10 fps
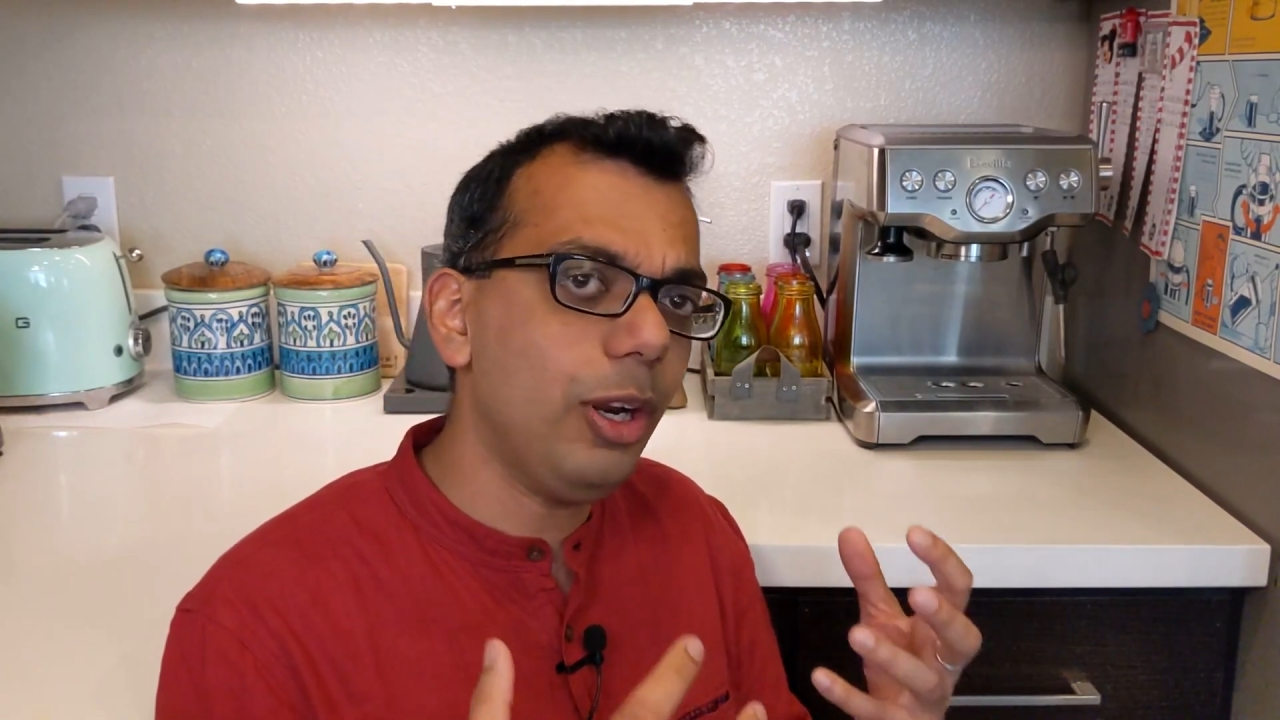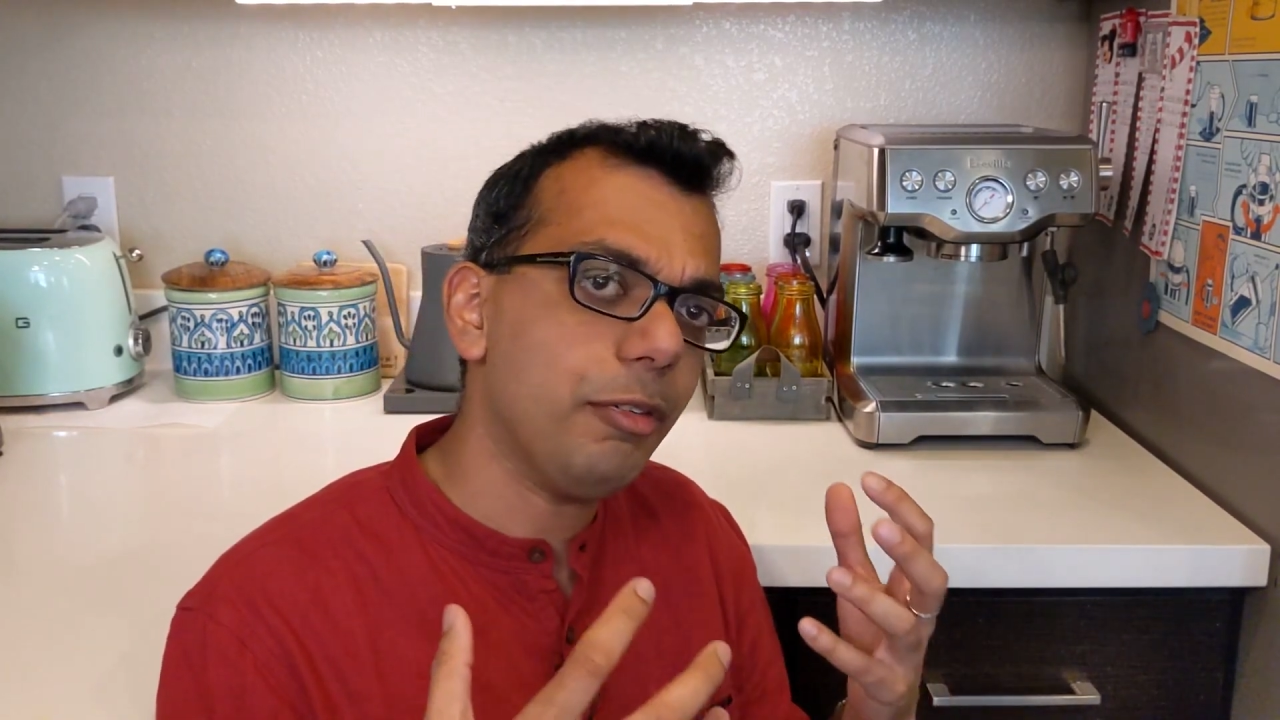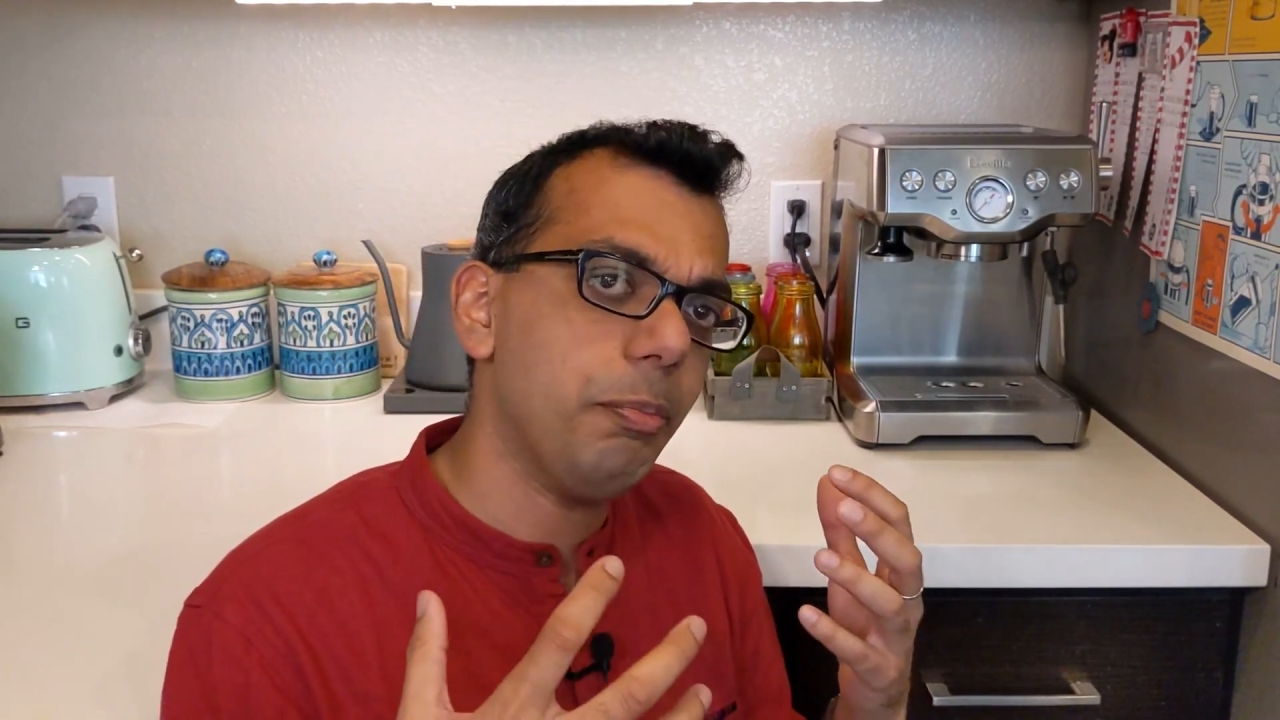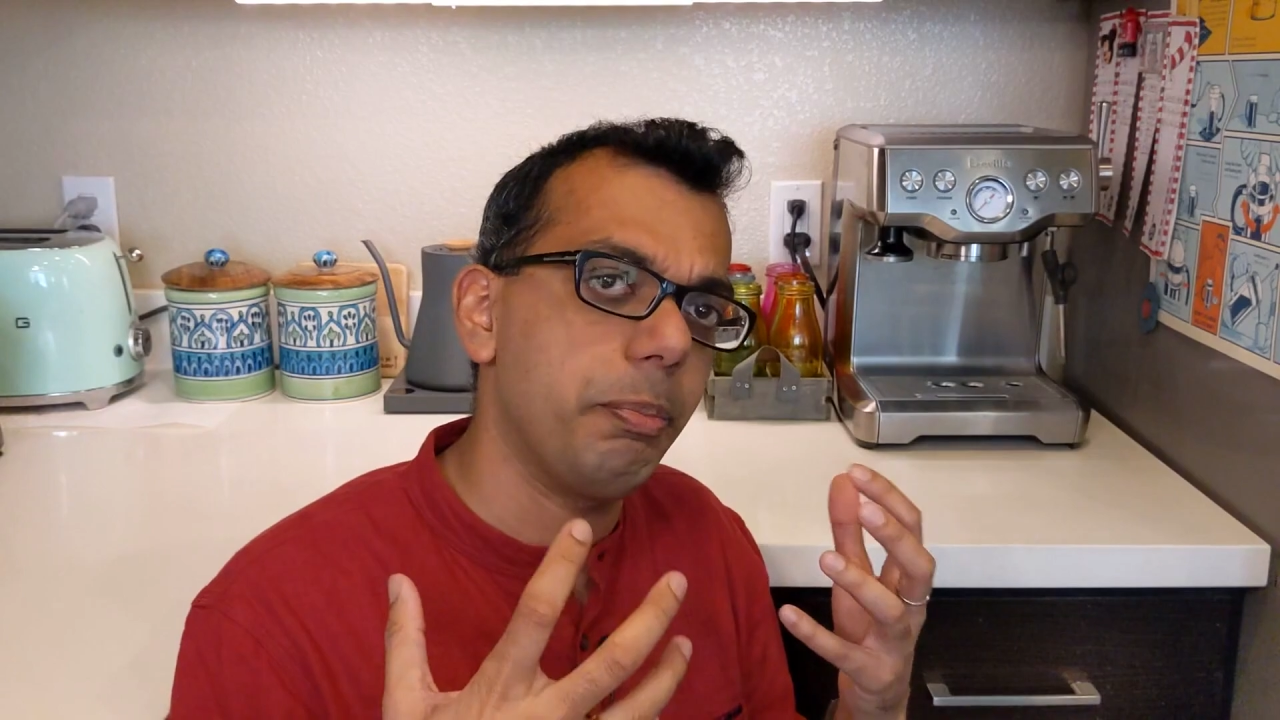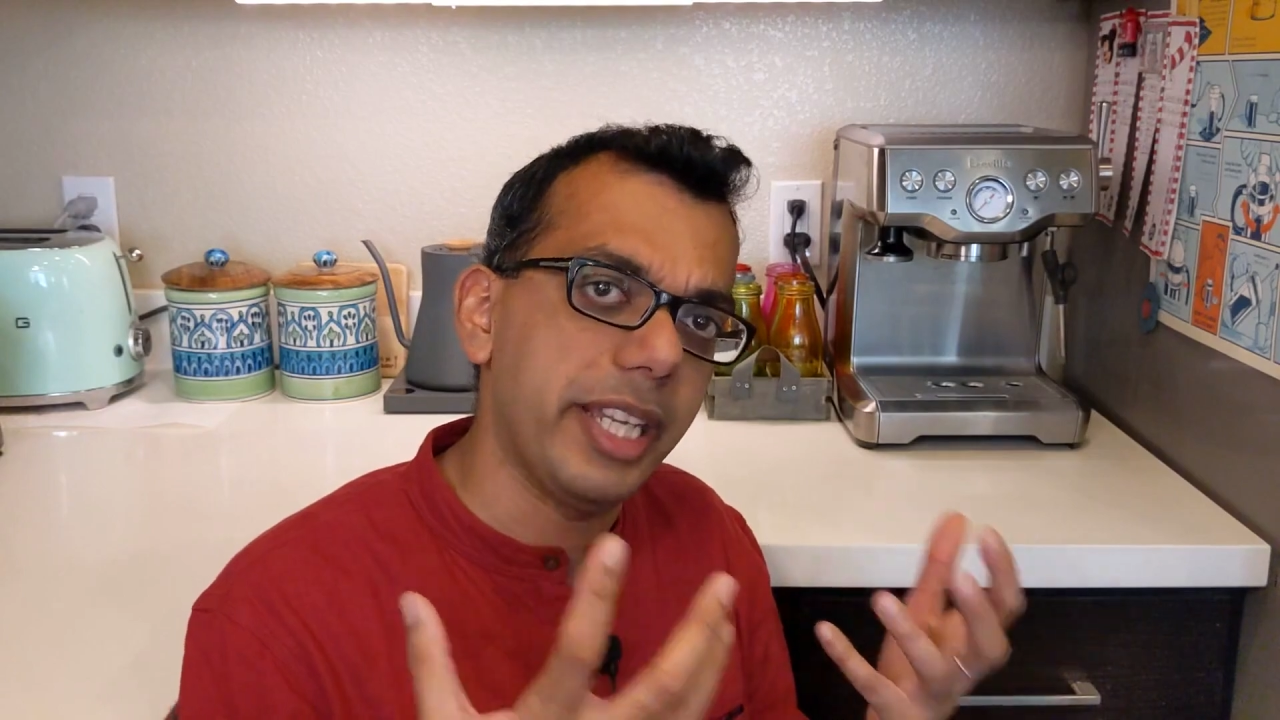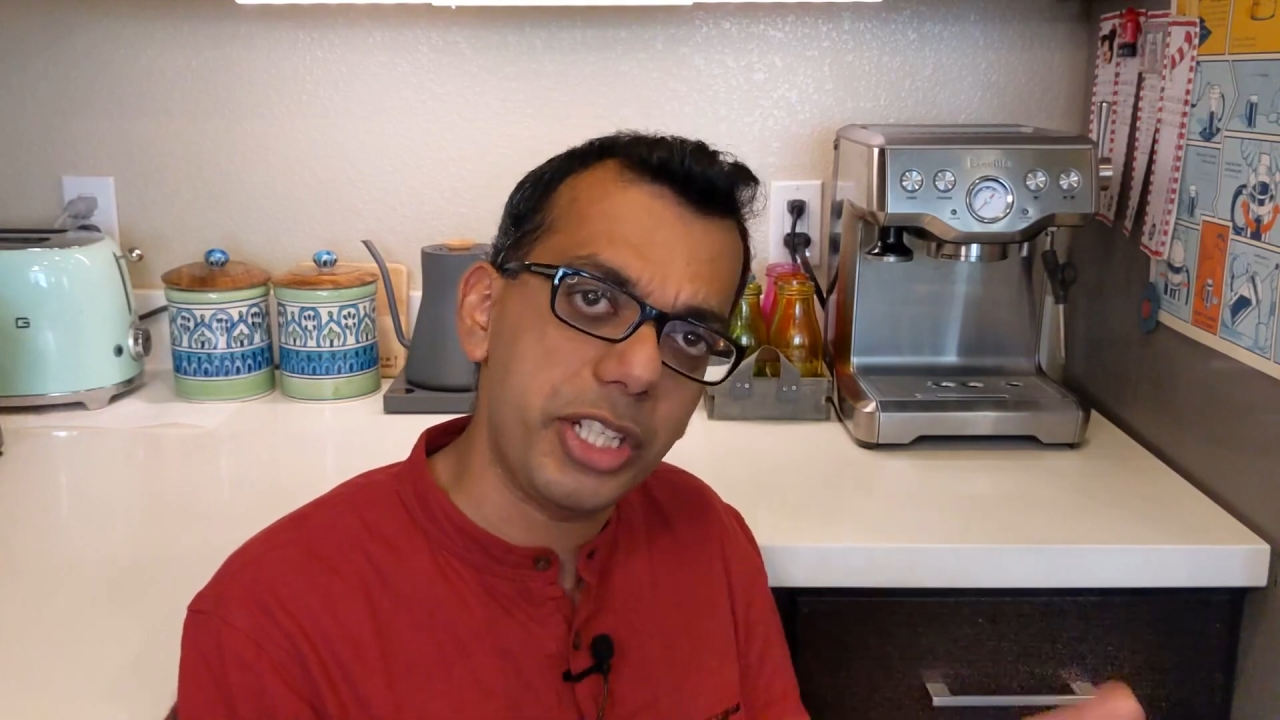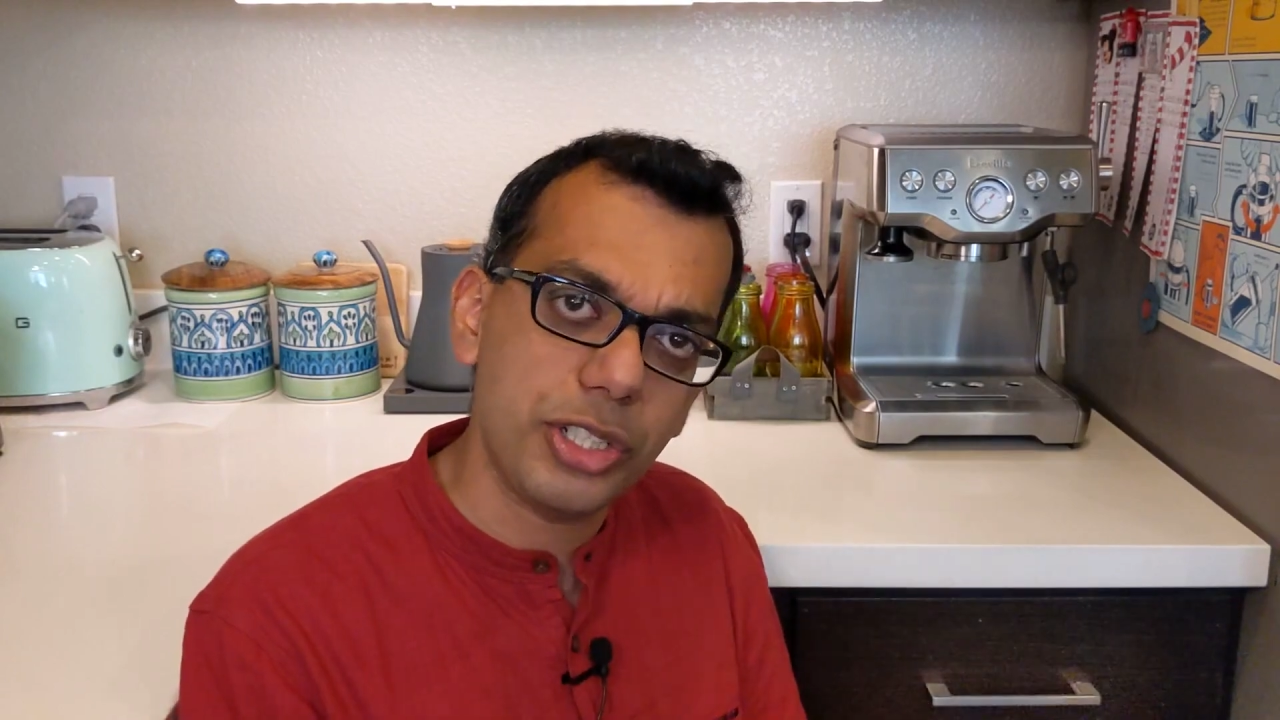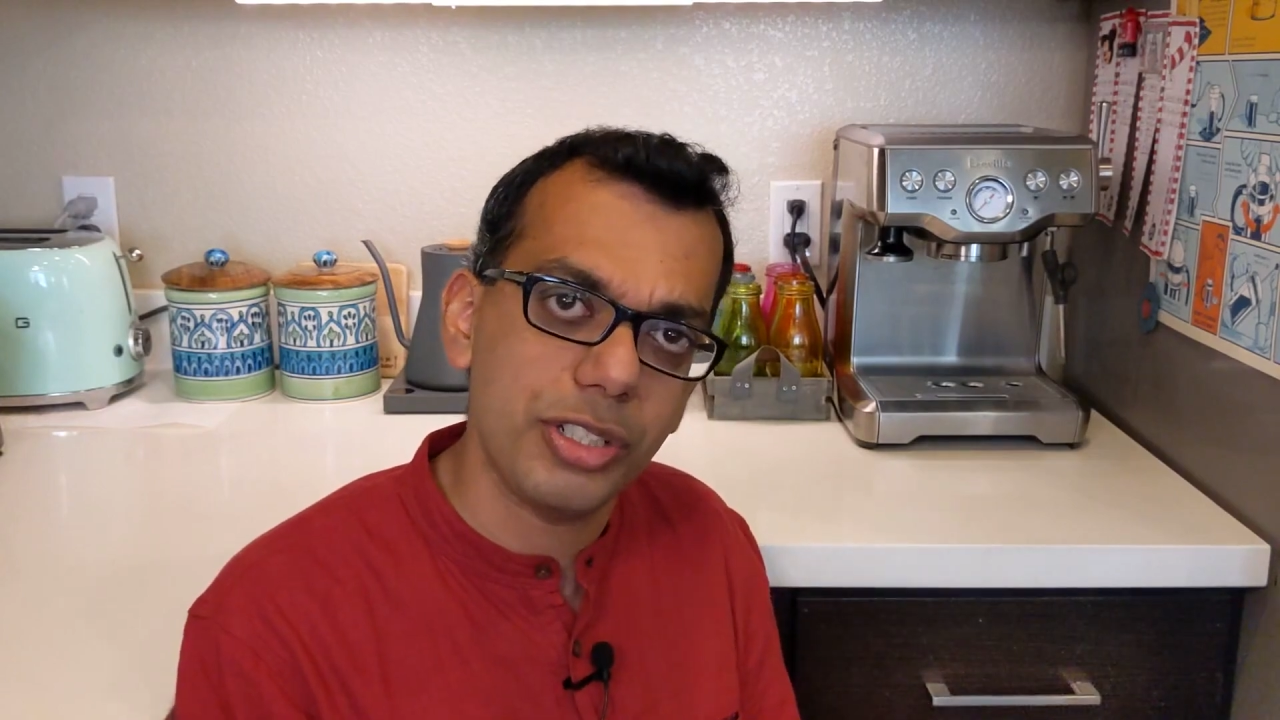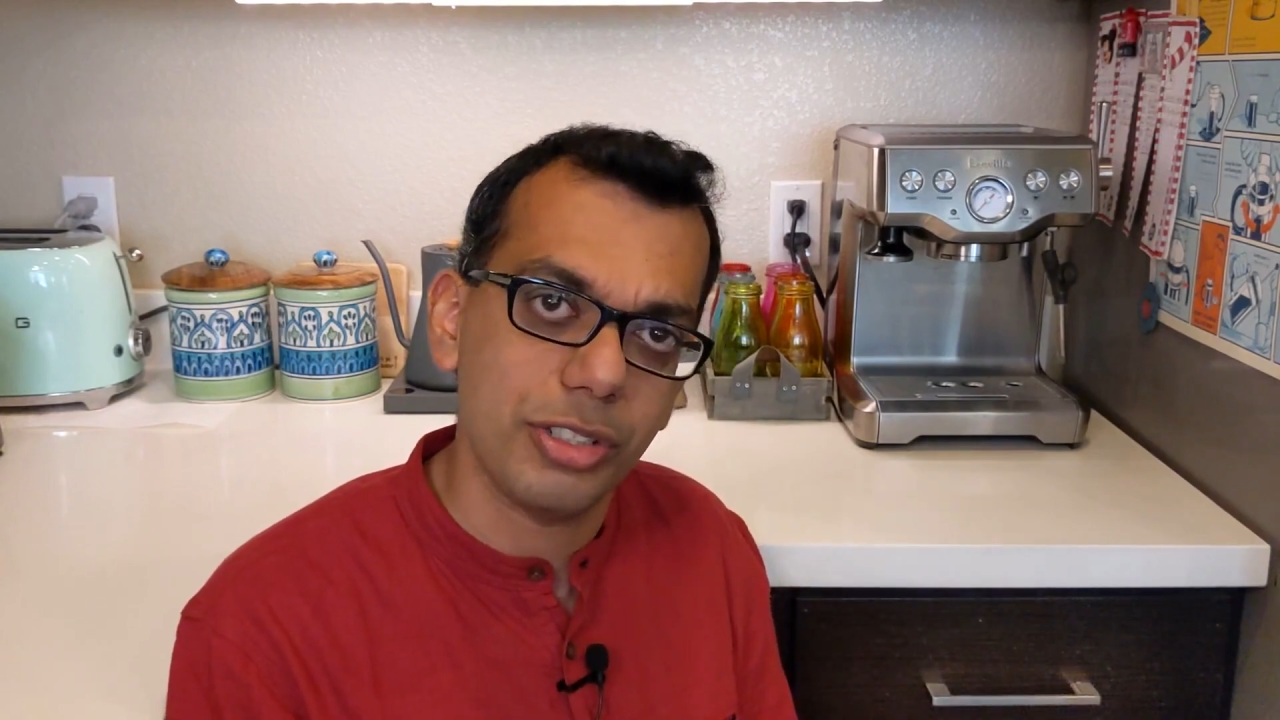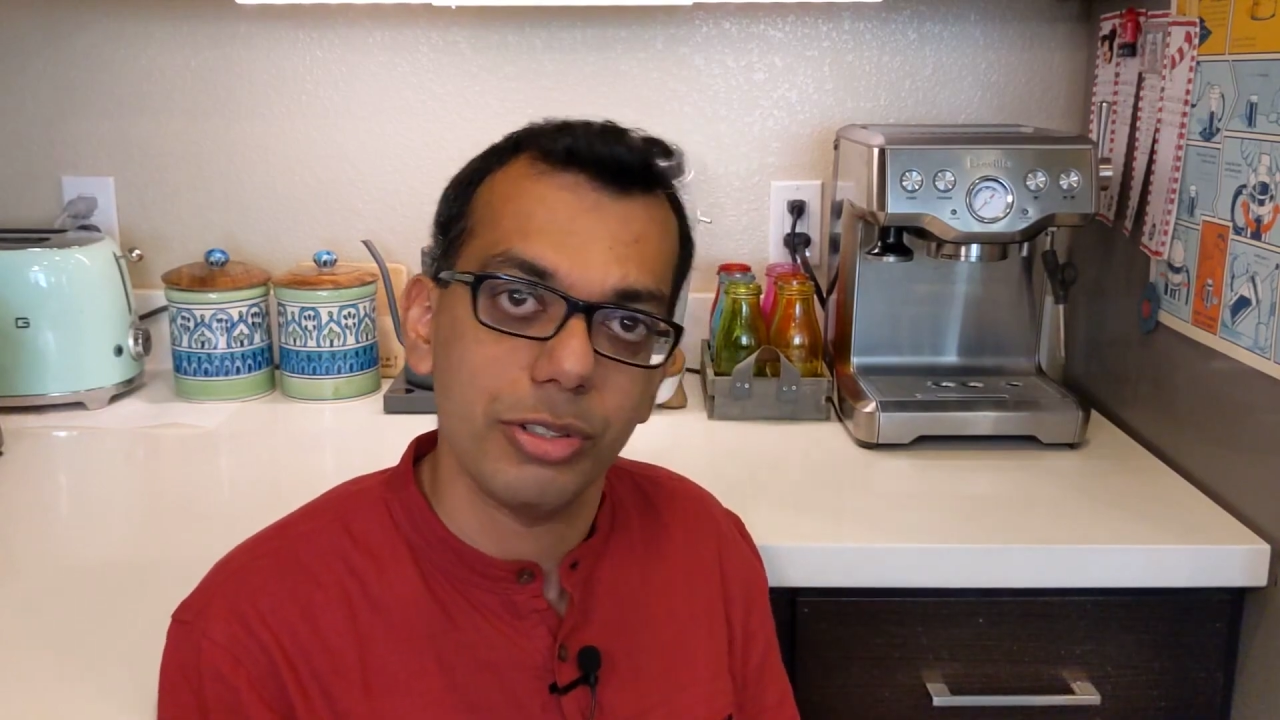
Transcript: lot of patience